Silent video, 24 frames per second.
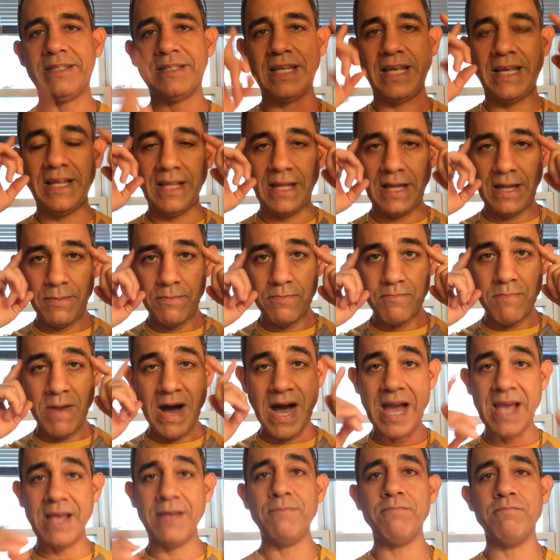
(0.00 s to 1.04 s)
See,
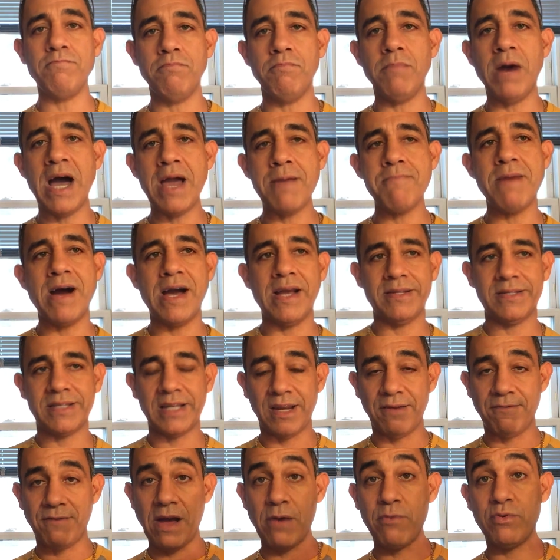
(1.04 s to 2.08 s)
my
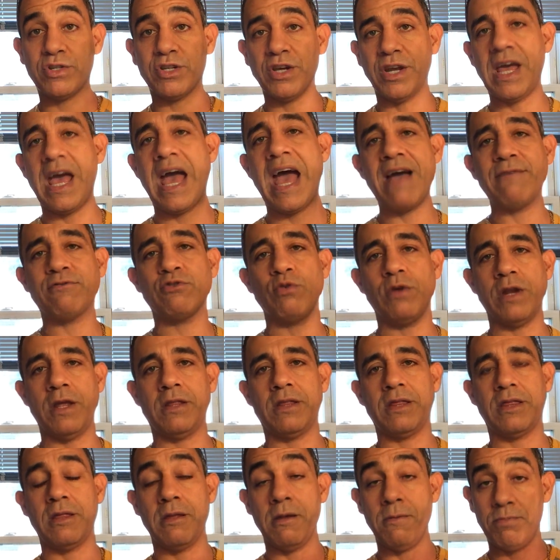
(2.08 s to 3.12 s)
mindset, if I was going to have
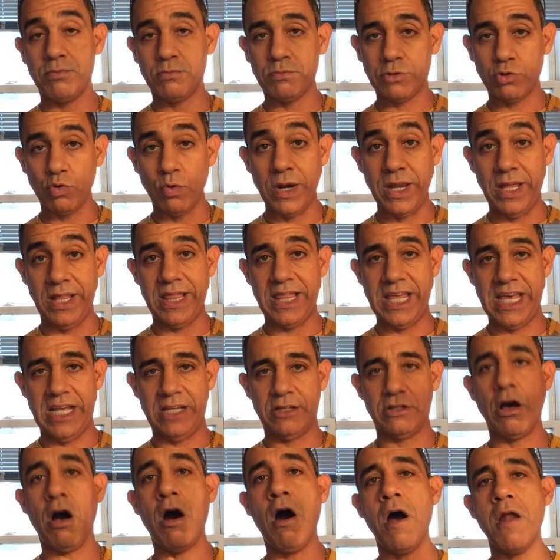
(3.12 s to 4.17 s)
20
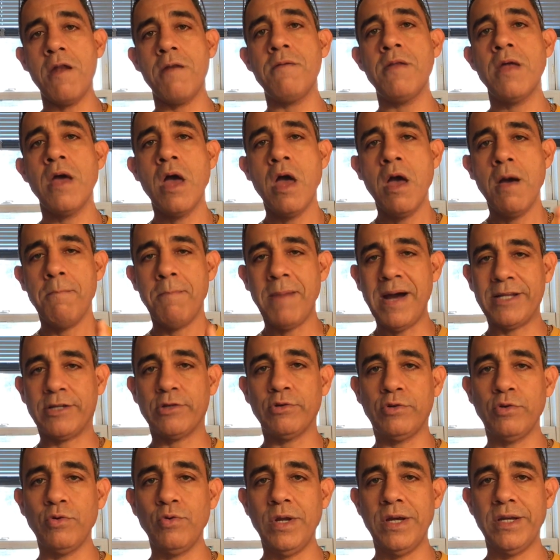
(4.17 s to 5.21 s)
things on my
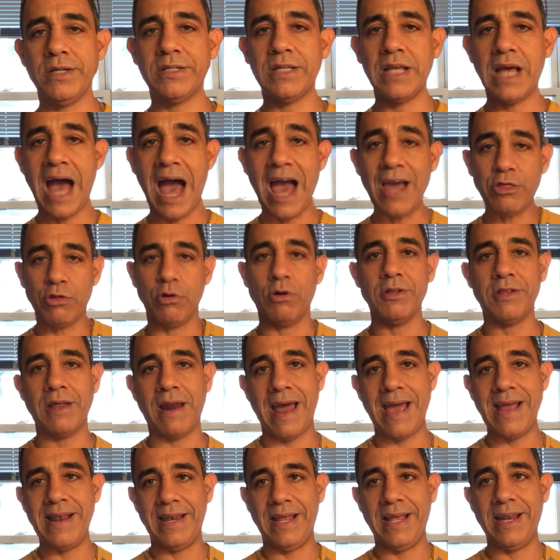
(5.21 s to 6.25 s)
to-do list, I thought that
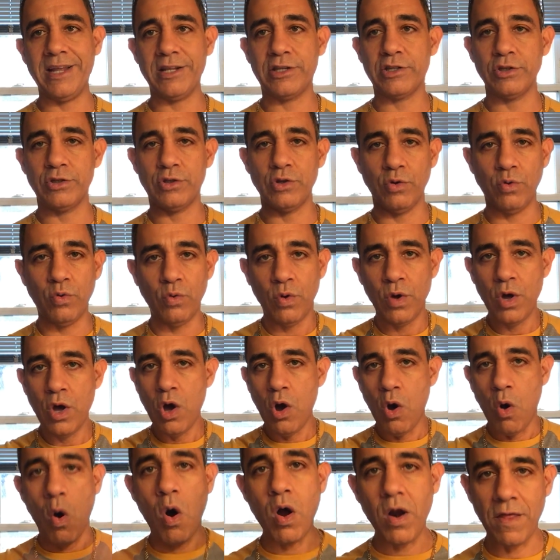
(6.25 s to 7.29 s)
I needed to do
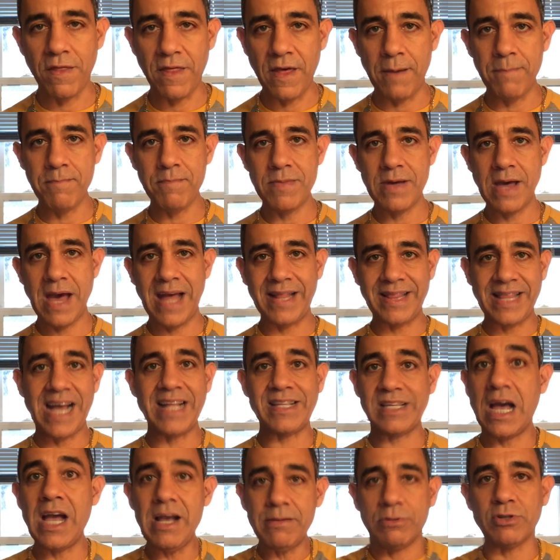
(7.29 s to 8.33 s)
all of them at
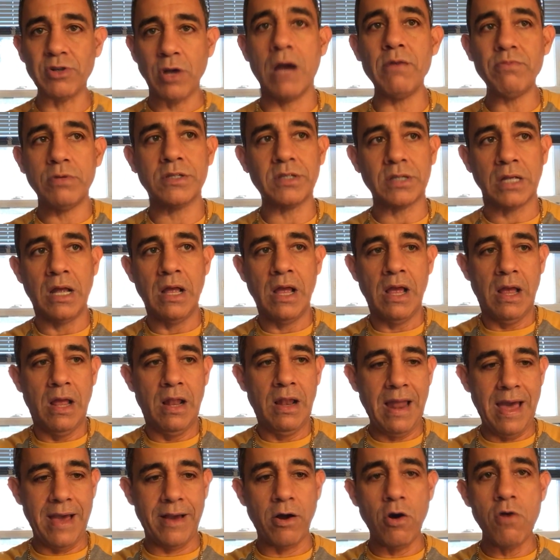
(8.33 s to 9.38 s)
that time. So I was
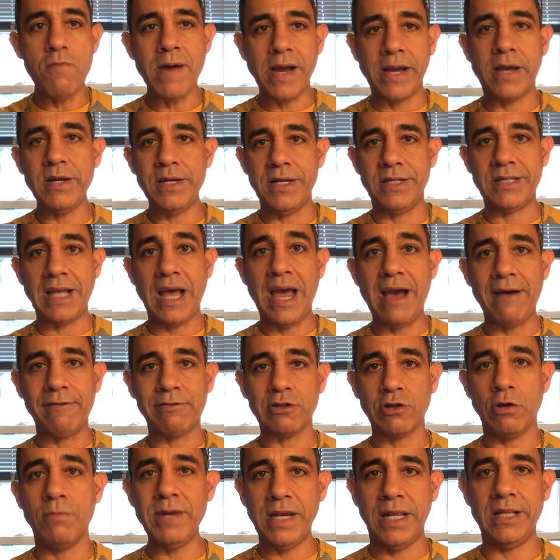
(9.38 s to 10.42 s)
like, oh my goodness, I have
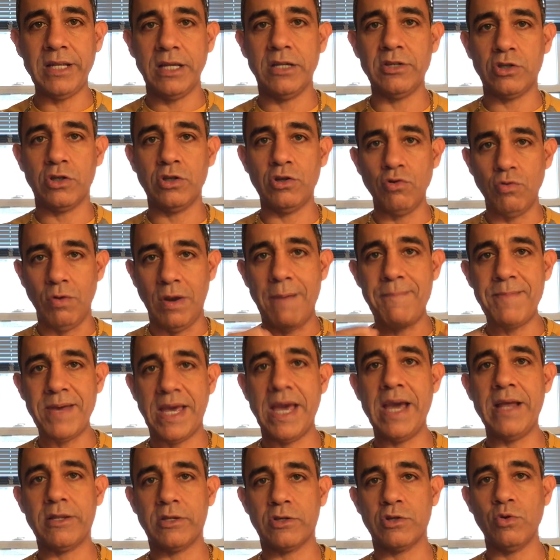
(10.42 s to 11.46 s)
so many things to do. Let me
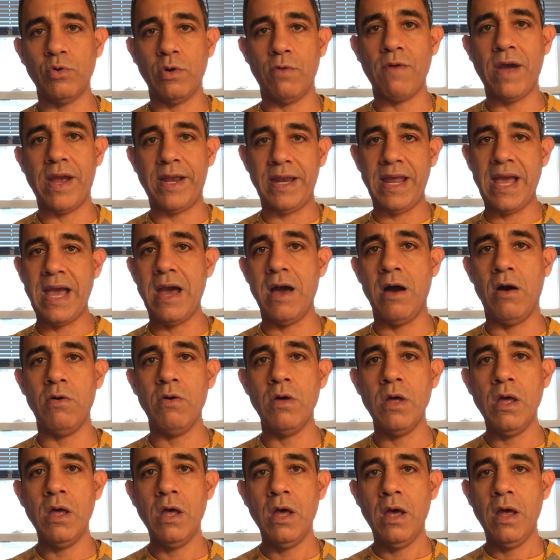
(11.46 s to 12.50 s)
get to it right now.
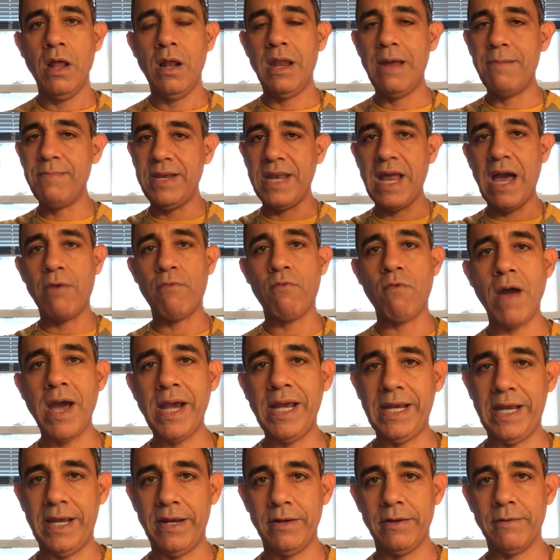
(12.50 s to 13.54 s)
Let me not
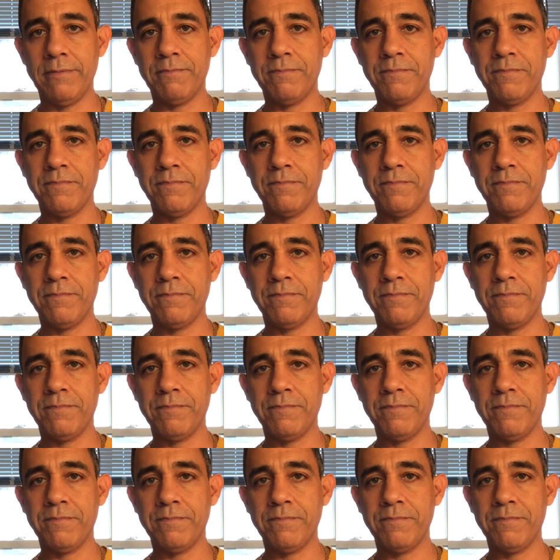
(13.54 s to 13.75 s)
write it.